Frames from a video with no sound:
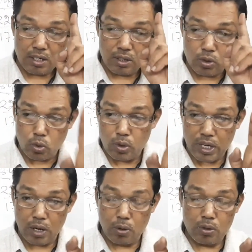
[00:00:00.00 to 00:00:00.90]
no
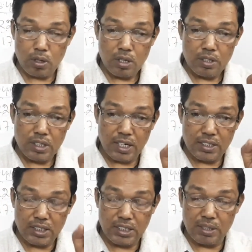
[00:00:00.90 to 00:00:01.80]
doubt that
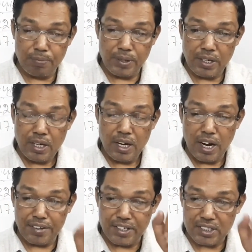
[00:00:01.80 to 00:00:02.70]
GDP
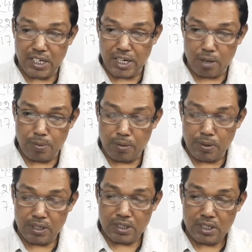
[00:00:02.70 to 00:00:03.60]
and the standard of
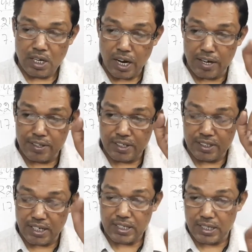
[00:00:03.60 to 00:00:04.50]
living and
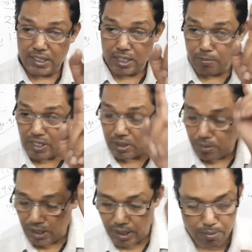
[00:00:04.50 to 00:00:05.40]
that country must be the
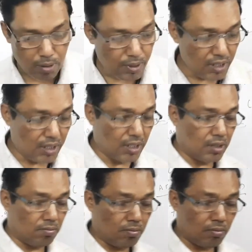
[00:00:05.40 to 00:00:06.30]
developed countries.
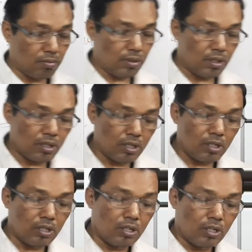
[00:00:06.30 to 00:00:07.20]

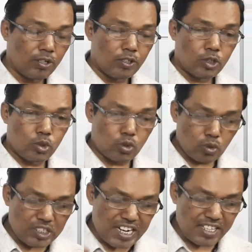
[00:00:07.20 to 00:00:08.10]
So to
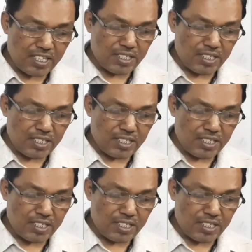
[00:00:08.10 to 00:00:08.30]
strengthen